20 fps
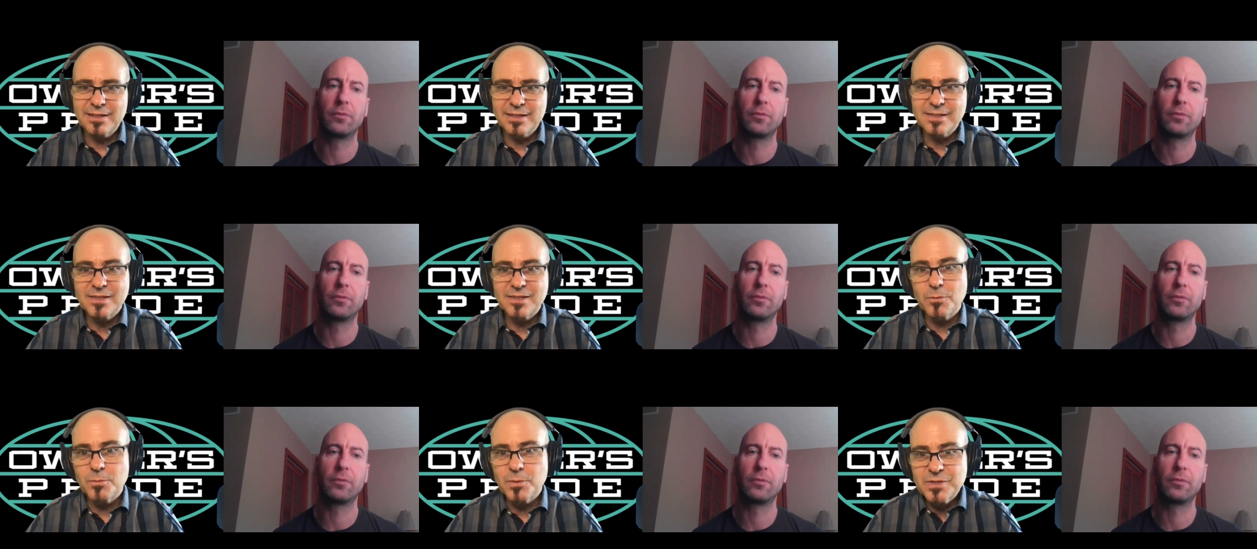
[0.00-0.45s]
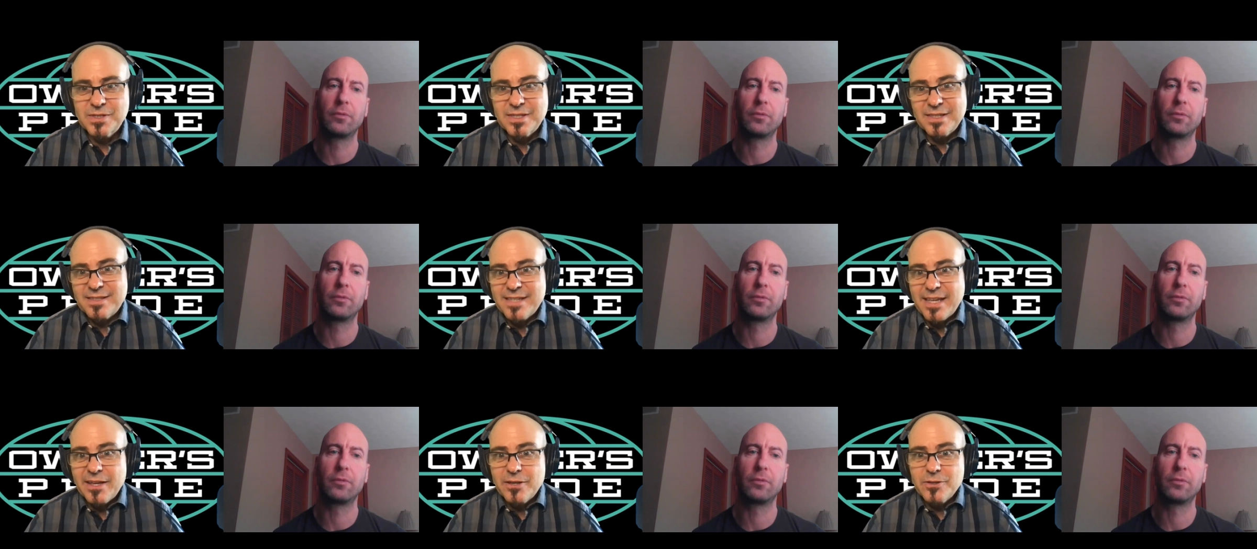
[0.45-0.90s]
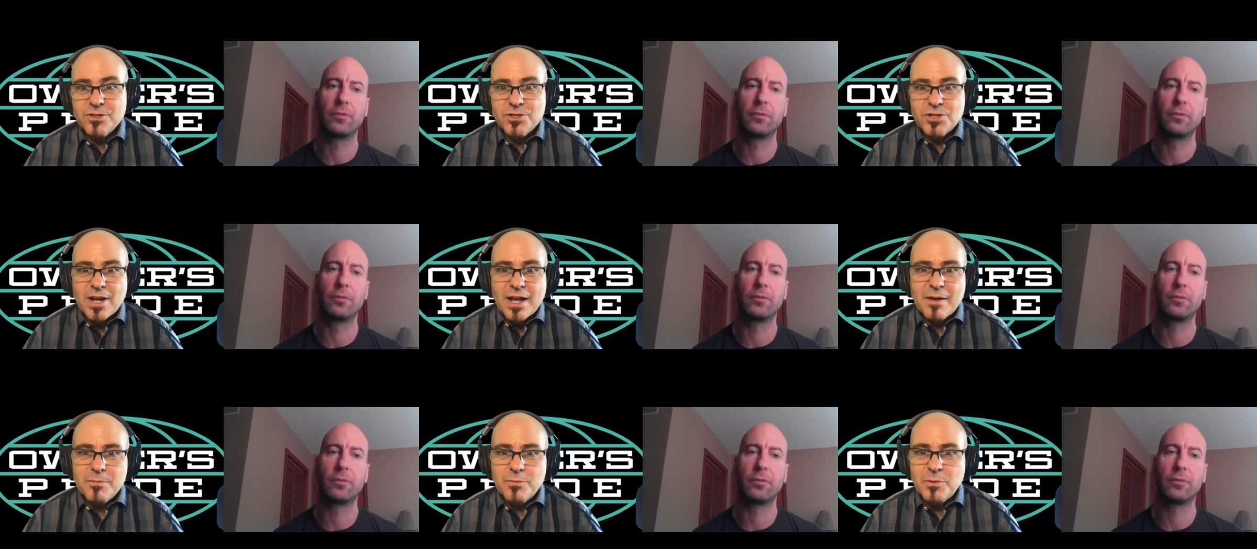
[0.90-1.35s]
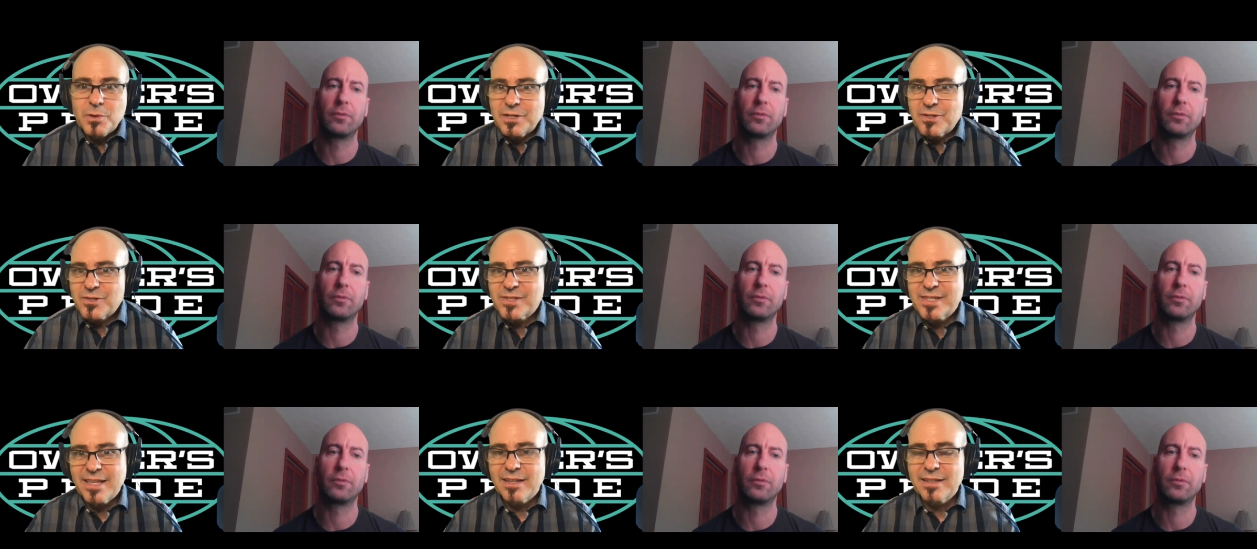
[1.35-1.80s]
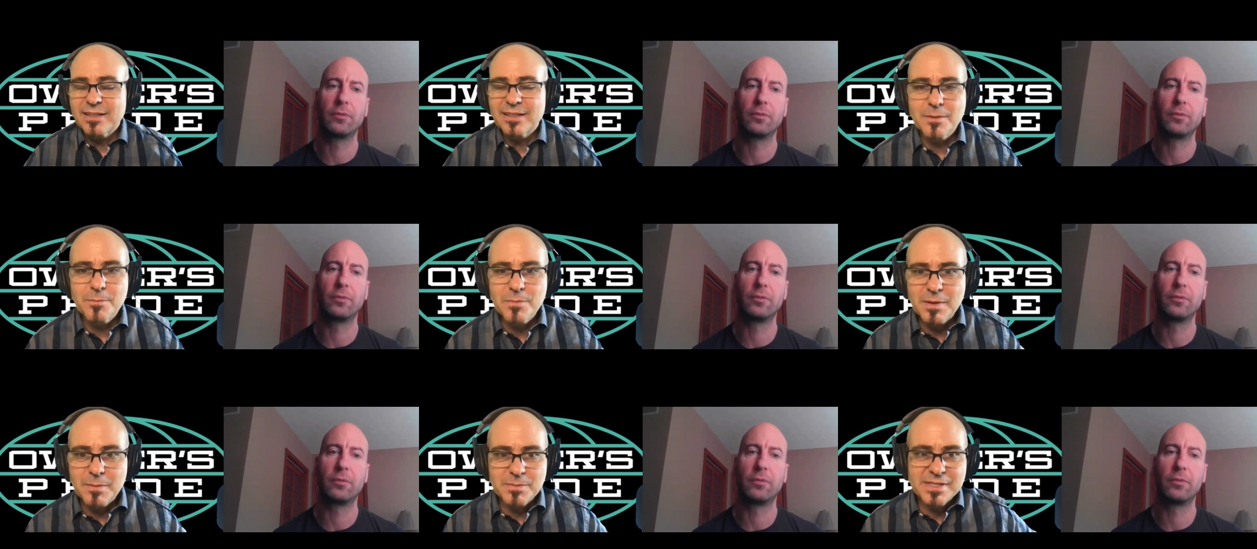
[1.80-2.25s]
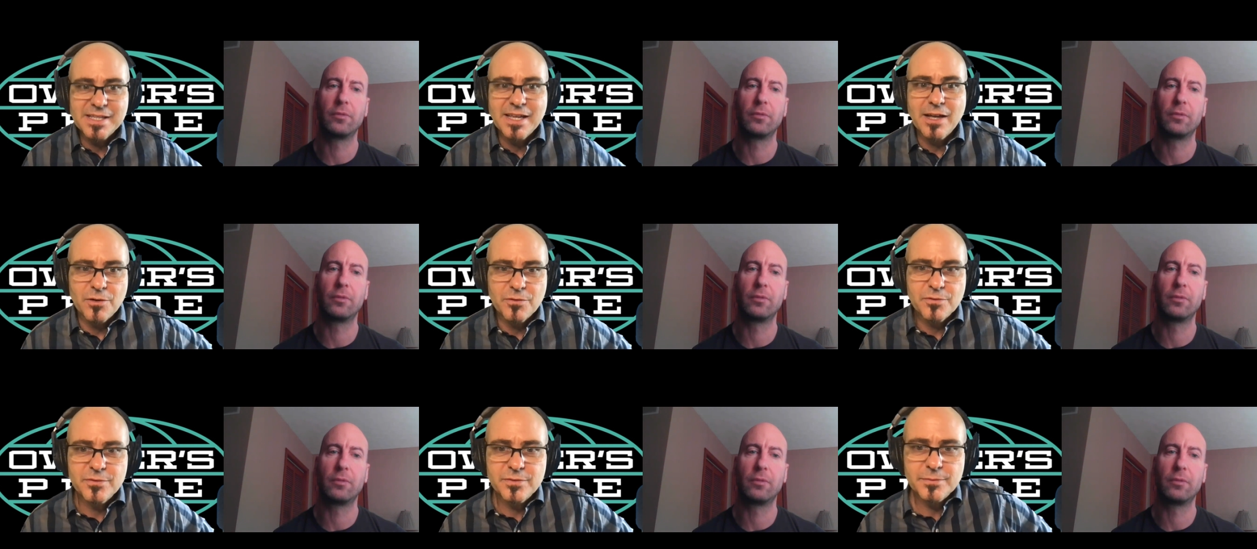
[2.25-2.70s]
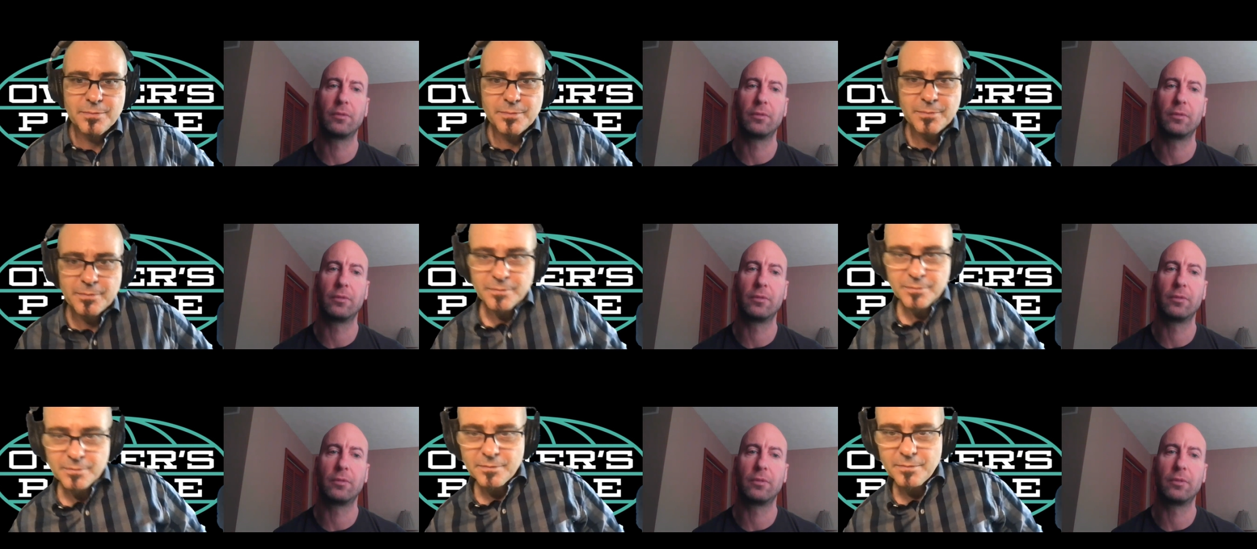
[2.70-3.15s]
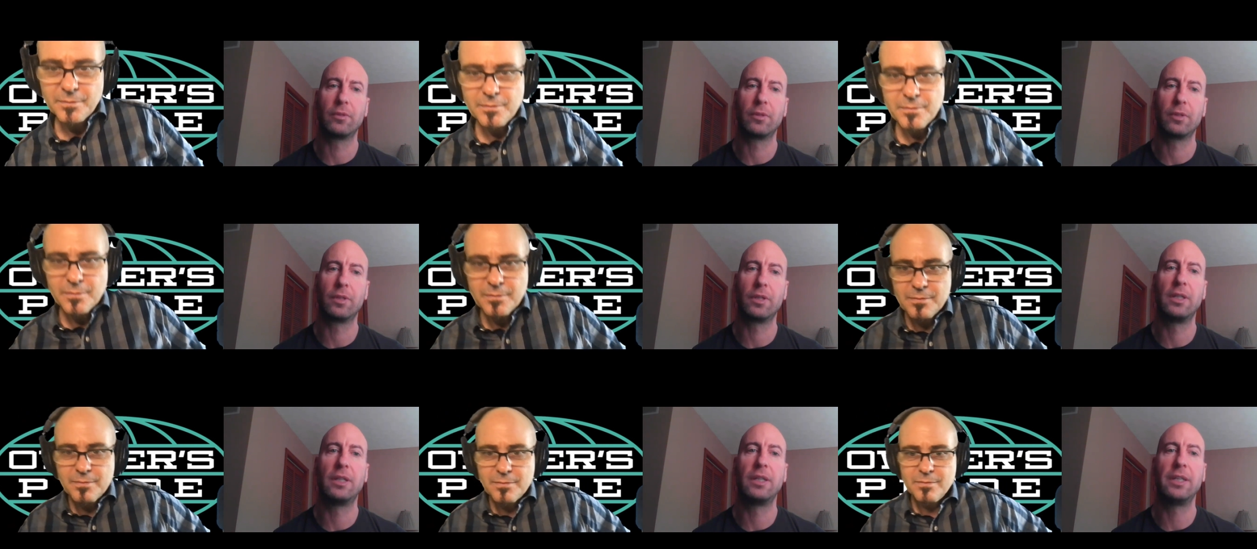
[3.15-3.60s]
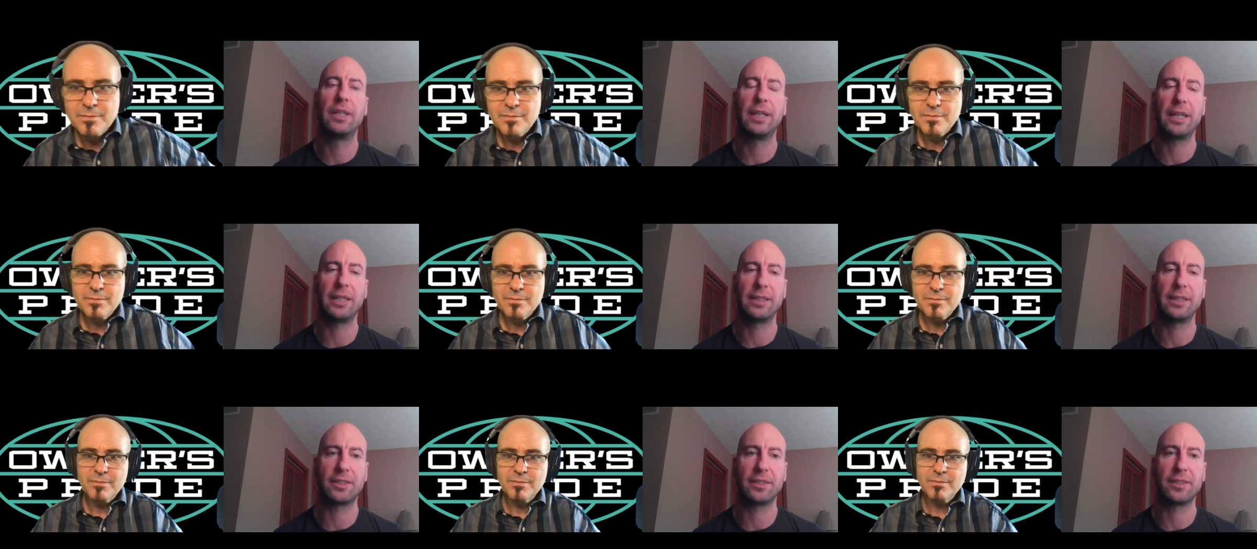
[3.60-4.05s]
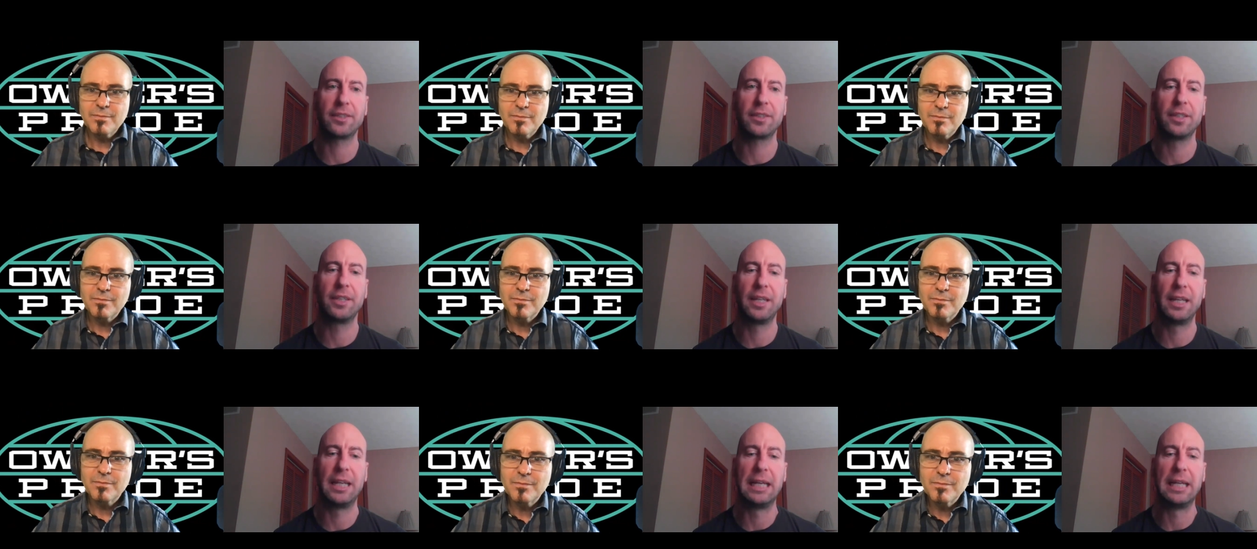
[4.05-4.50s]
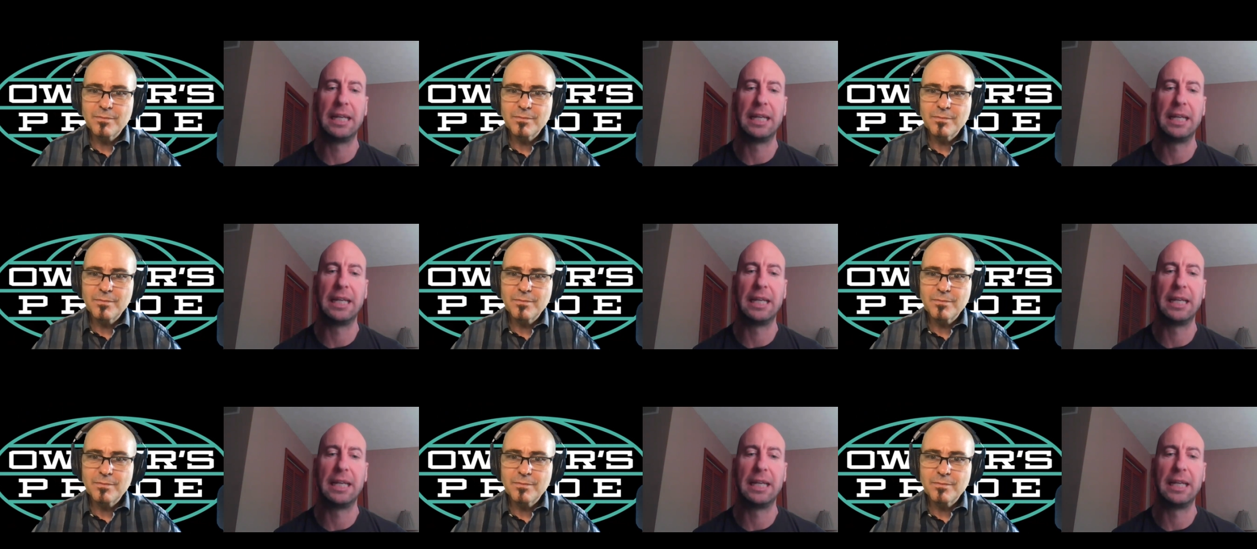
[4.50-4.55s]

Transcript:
Speaker 1: It's almost a sales job where you're selling them themselves.
Speaker 2: Yes.